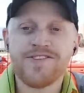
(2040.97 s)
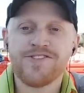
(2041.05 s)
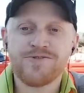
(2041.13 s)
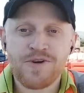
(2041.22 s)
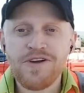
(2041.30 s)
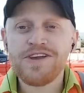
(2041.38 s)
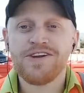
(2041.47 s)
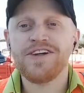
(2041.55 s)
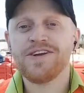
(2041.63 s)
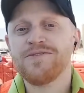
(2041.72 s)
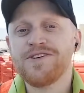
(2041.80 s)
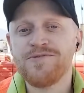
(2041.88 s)
is really good
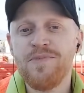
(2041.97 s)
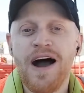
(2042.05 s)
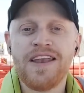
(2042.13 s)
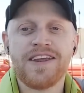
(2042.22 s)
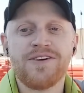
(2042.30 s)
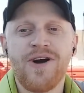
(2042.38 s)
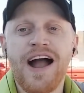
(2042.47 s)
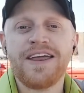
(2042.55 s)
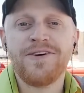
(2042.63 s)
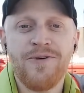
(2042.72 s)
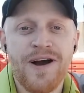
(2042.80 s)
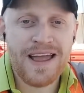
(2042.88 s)
at responding right
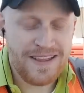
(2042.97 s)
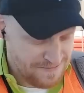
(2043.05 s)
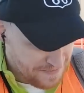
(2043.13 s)
away